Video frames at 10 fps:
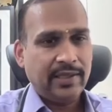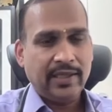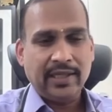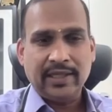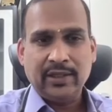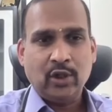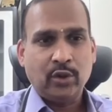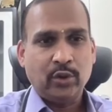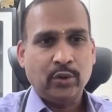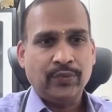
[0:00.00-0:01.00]

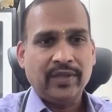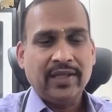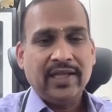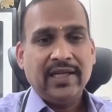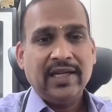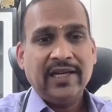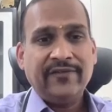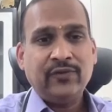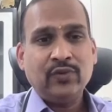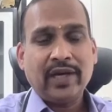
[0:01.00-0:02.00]
don't know.
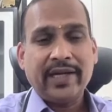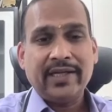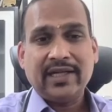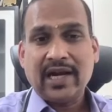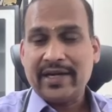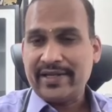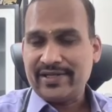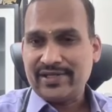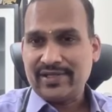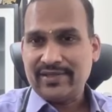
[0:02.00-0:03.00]
Left to right cardiac
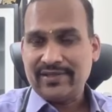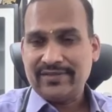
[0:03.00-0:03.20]
shunt.